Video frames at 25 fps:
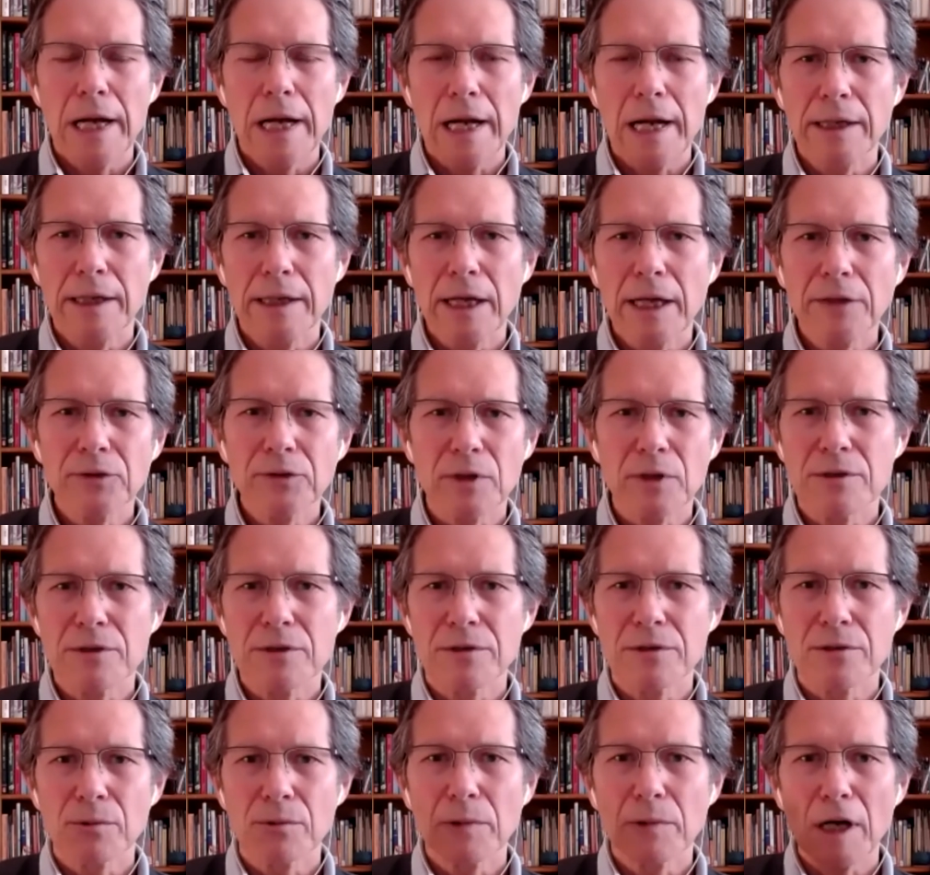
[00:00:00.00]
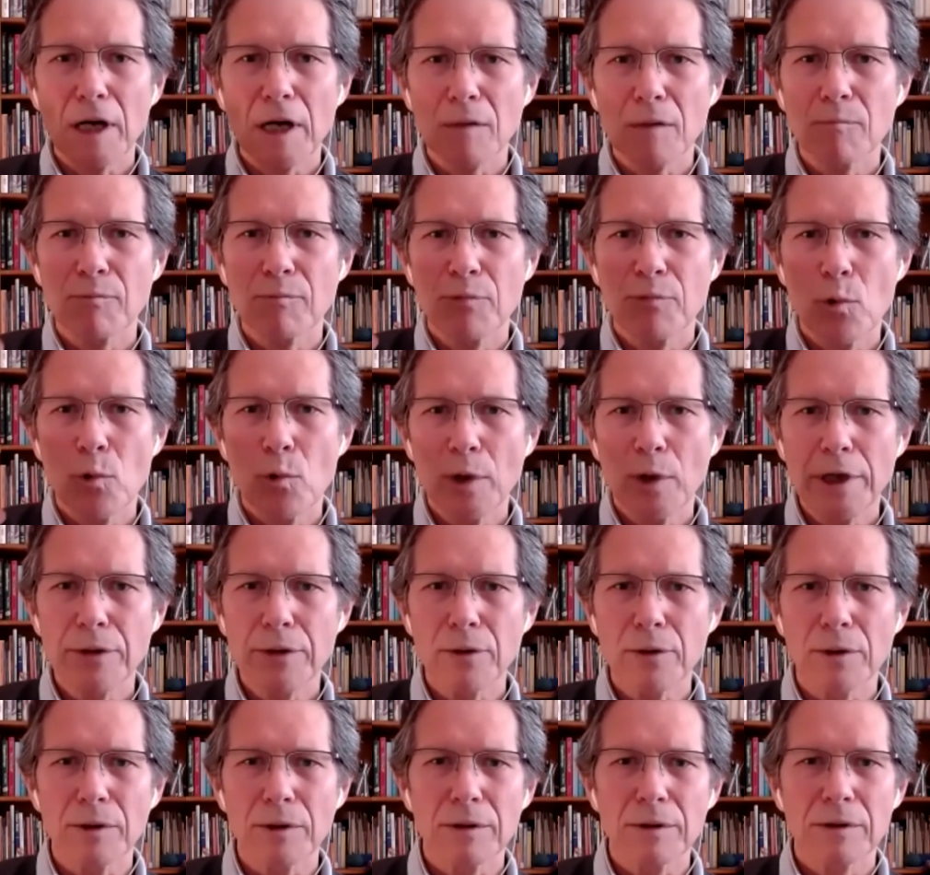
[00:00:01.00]
And that's a direct
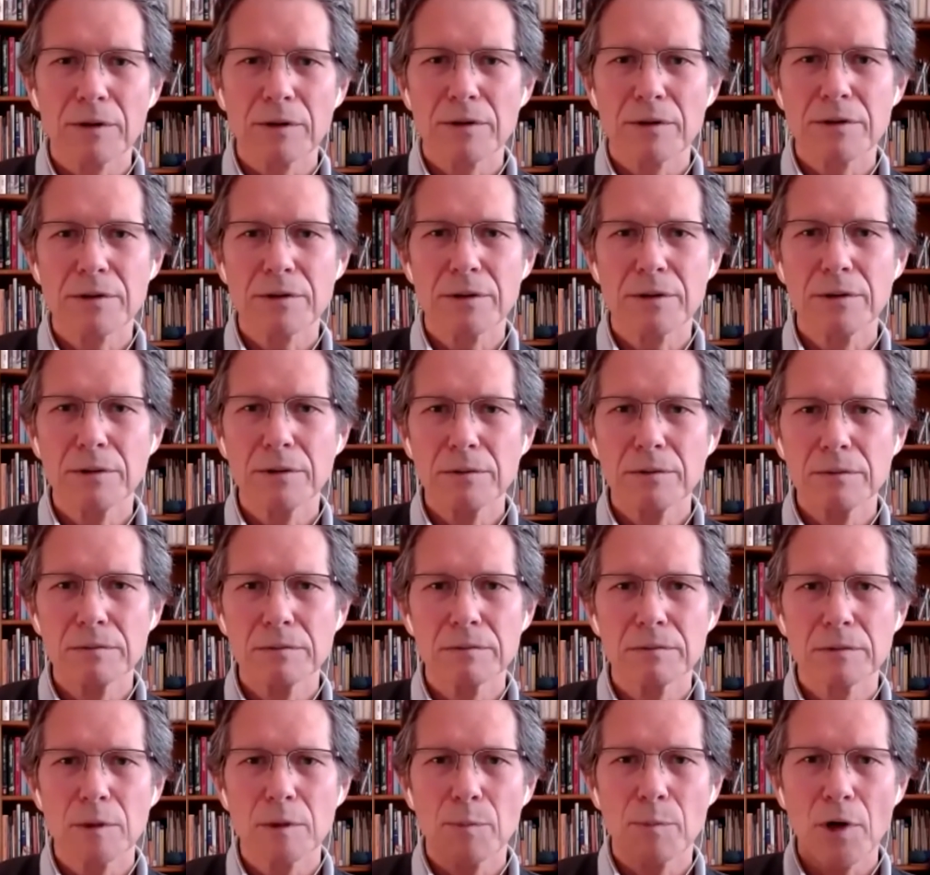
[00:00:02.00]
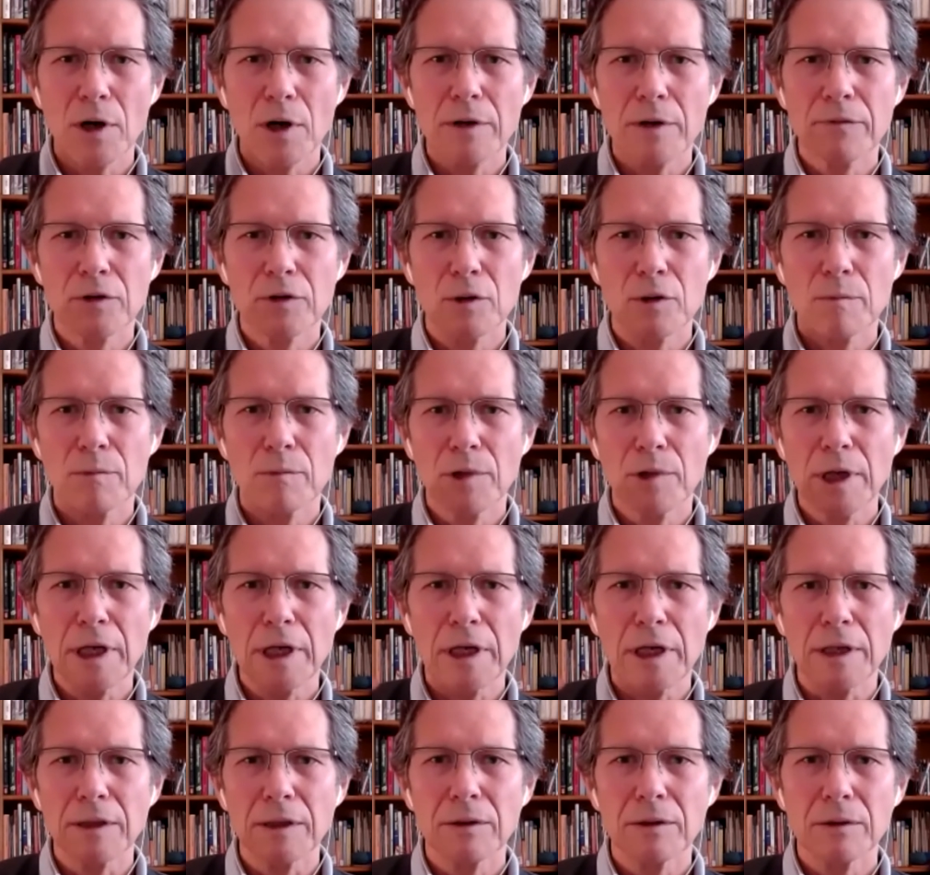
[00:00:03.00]
pointer to the part of your
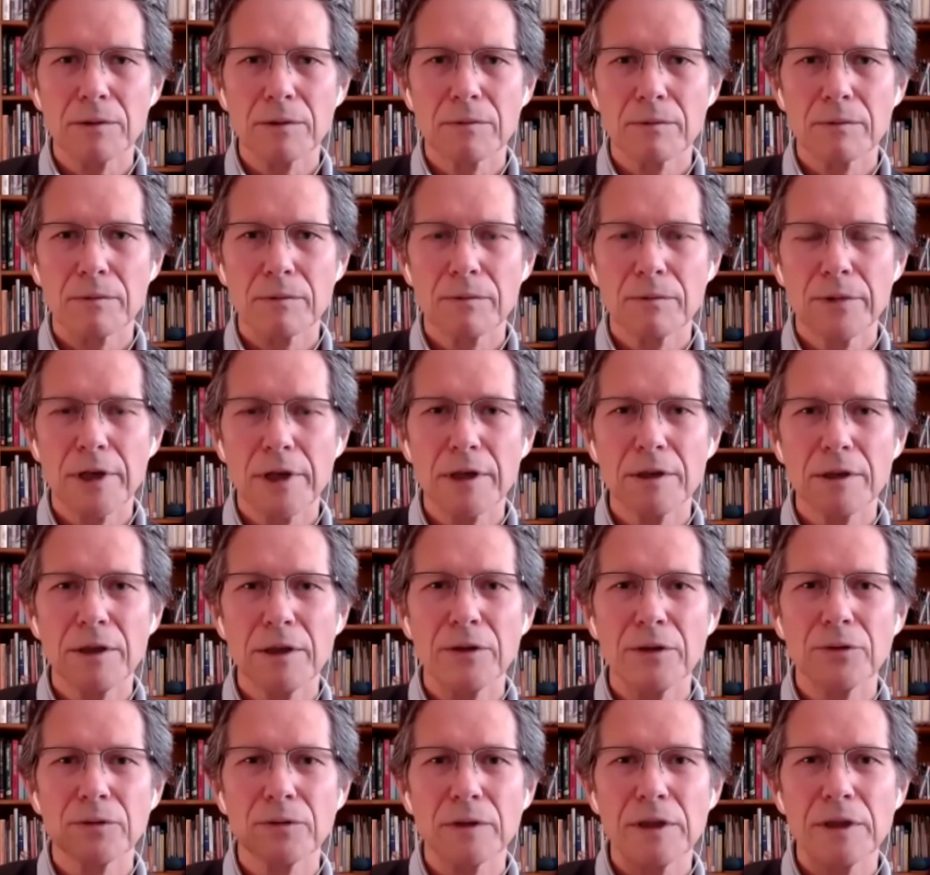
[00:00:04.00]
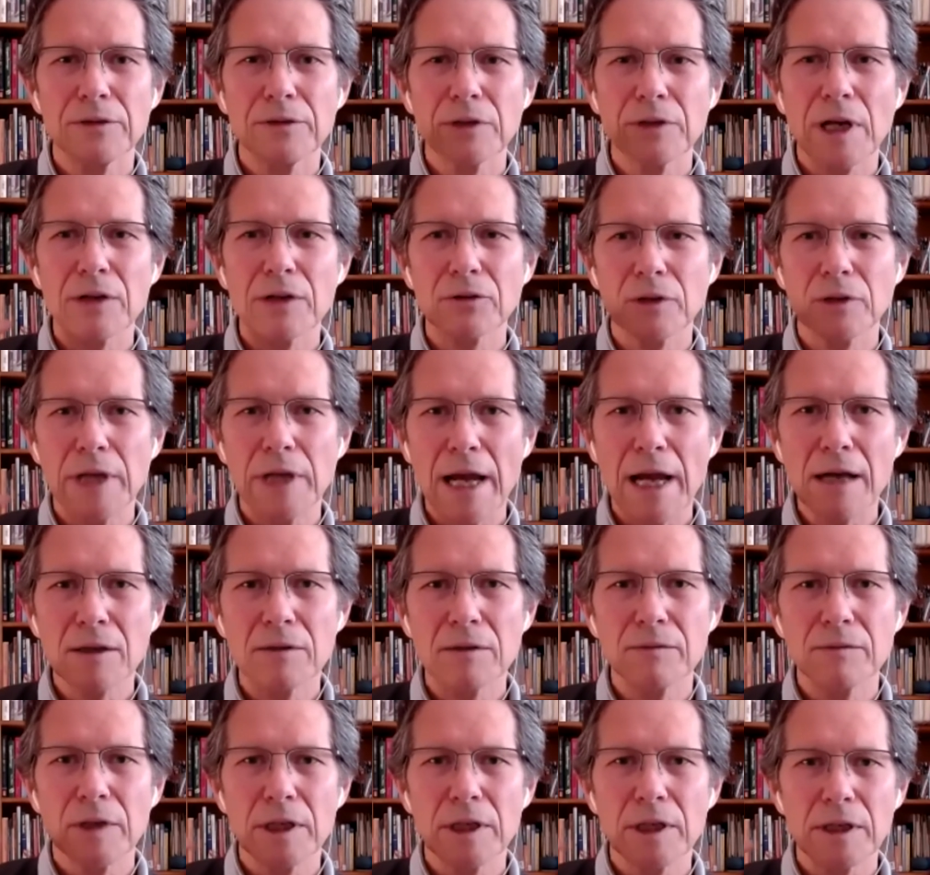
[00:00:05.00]
brain that is actually
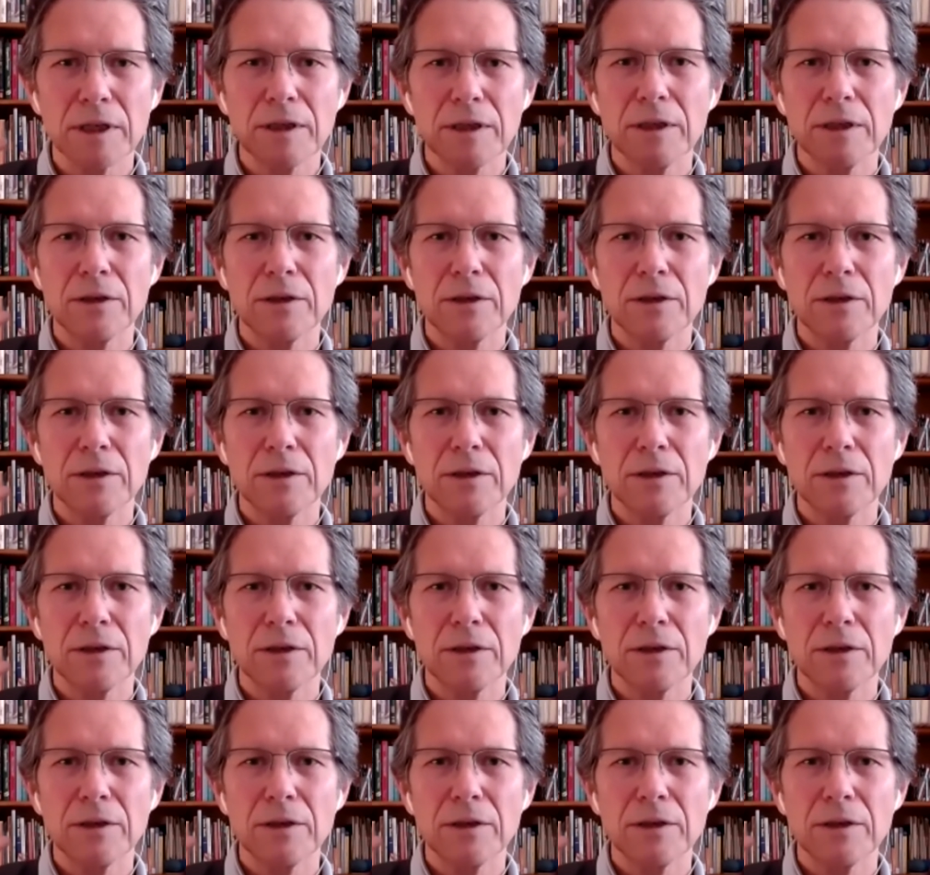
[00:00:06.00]
activating it.